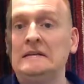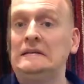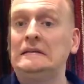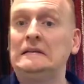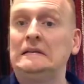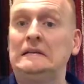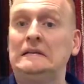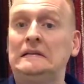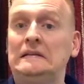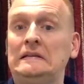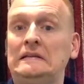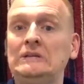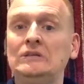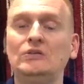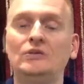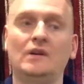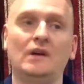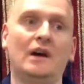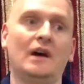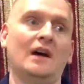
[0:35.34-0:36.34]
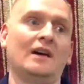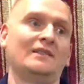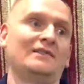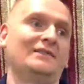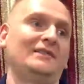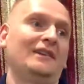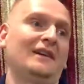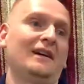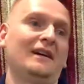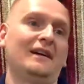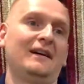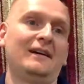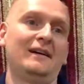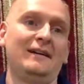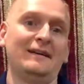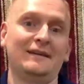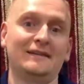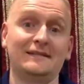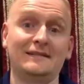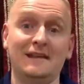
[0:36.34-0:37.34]
Oh gosh, yeah,
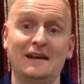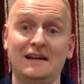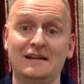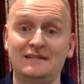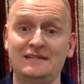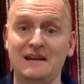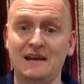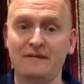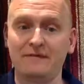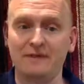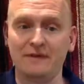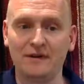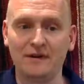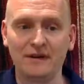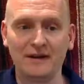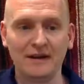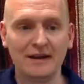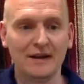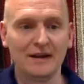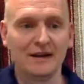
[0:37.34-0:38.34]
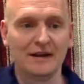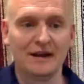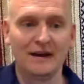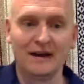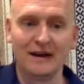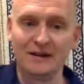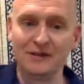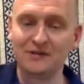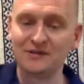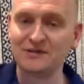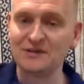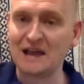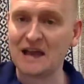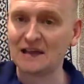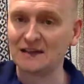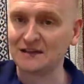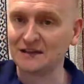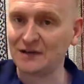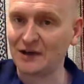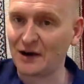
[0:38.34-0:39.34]
it's kind of sad for those
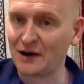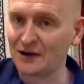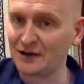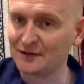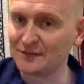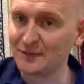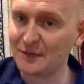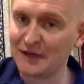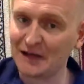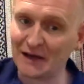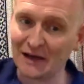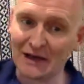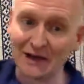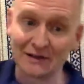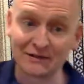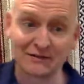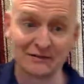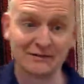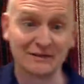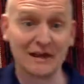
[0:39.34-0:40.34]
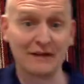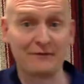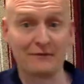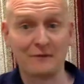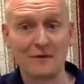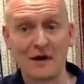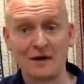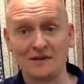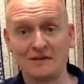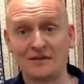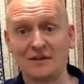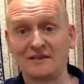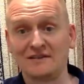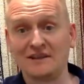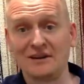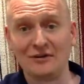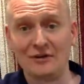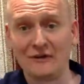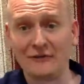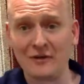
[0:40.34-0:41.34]
jazz guitarists, but also sad for rock guitarists.
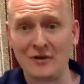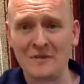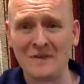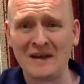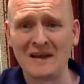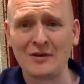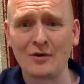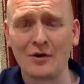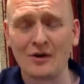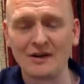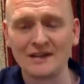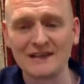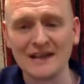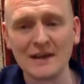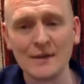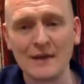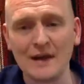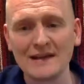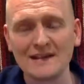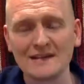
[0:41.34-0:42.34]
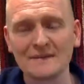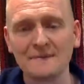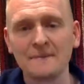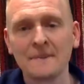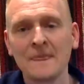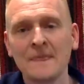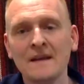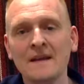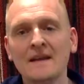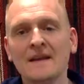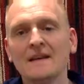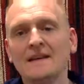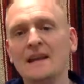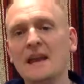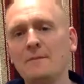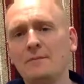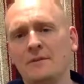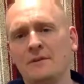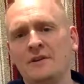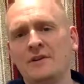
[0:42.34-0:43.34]
They don't know very many chords. Anyways,
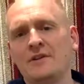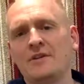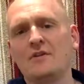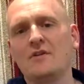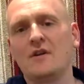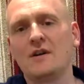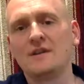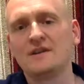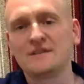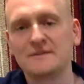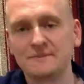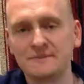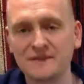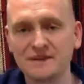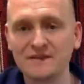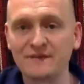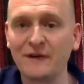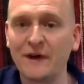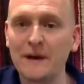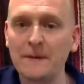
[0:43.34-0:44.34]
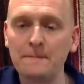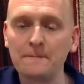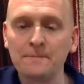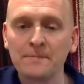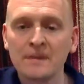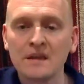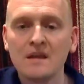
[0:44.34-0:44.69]
keep learning your chords. It's fun.